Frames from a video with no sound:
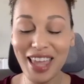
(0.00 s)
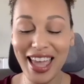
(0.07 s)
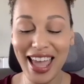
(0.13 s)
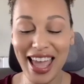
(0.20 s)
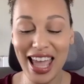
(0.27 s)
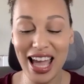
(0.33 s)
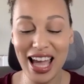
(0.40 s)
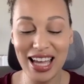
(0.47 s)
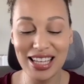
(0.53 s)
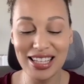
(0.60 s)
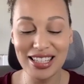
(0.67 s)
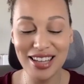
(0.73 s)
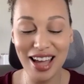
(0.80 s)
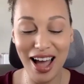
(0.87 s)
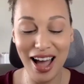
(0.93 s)

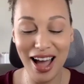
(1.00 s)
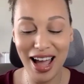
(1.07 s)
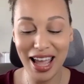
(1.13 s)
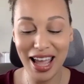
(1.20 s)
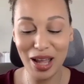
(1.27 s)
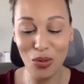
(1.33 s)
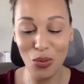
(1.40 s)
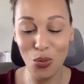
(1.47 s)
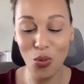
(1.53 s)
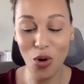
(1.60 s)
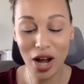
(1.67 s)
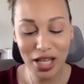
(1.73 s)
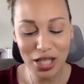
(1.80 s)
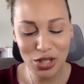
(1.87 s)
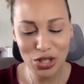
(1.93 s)
And I
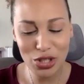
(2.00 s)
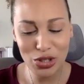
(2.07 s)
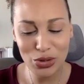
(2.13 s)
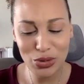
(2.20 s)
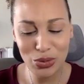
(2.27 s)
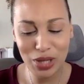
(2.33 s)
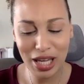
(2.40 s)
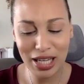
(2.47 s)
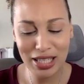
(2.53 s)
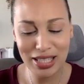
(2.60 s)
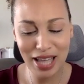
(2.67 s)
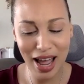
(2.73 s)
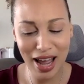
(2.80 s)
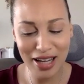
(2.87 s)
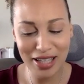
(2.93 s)
wanted to get into
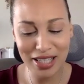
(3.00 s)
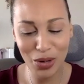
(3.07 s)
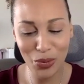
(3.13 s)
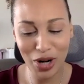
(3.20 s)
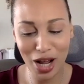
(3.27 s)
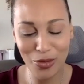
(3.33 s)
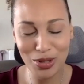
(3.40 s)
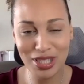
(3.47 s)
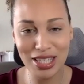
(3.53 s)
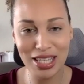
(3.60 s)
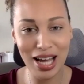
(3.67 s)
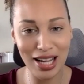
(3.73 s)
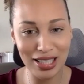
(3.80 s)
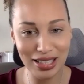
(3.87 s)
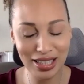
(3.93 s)
acting when I was
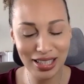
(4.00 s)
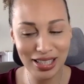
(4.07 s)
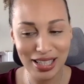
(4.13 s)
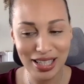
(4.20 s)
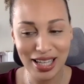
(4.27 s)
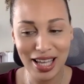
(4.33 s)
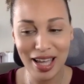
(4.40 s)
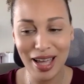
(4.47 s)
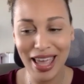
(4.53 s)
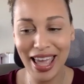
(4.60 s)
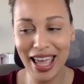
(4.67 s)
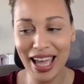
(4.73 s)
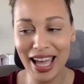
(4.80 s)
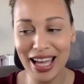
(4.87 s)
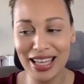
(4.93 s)
young,
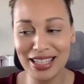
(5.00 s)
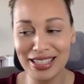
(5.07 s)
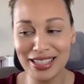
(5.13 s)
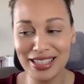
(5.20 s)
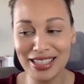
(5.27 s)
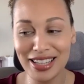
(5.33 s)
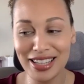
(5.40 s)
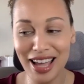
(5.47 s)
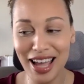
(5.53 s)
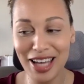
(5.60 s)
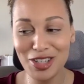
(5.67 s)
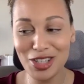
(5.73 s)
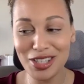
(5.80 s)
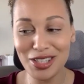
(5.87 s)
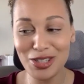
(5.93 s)
and I
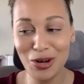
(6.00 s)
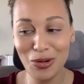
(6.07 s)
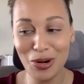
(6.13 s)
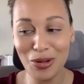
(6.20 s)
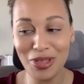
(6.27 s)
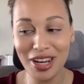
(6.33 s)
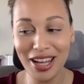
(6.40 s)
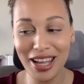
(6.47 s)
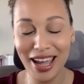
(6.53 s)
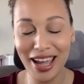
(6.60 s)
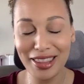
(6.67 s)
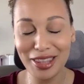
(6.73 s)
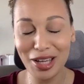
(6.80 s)
just don't know that I had the